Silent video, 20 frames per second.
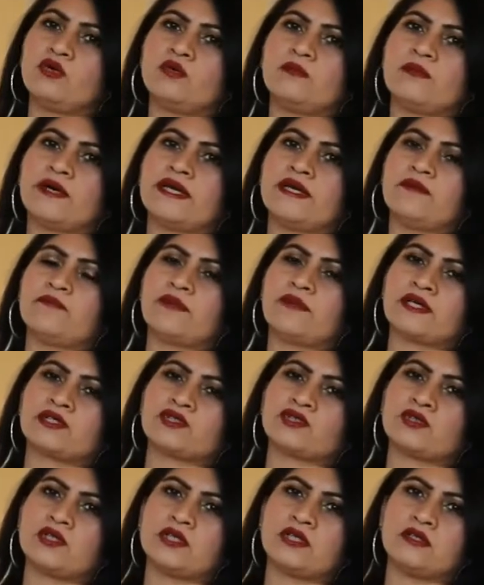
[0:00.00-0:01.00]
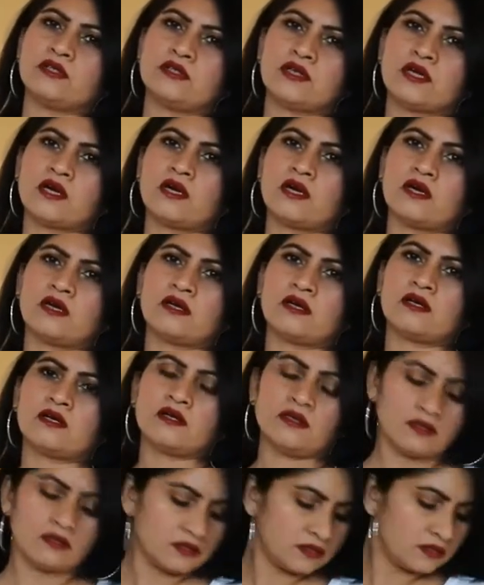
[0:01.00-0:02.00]
my hip actually yeah
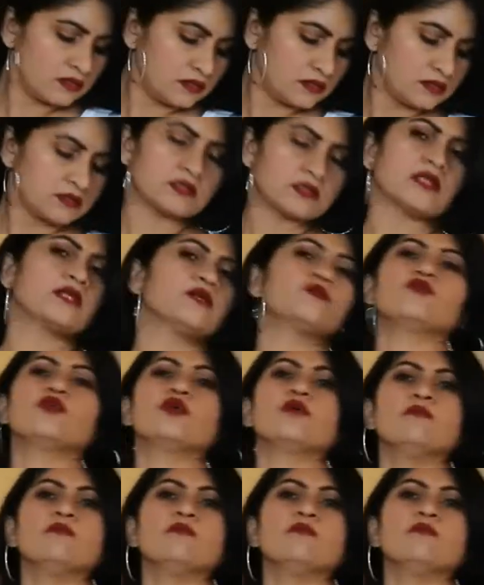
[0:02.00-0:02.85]
it's kind of going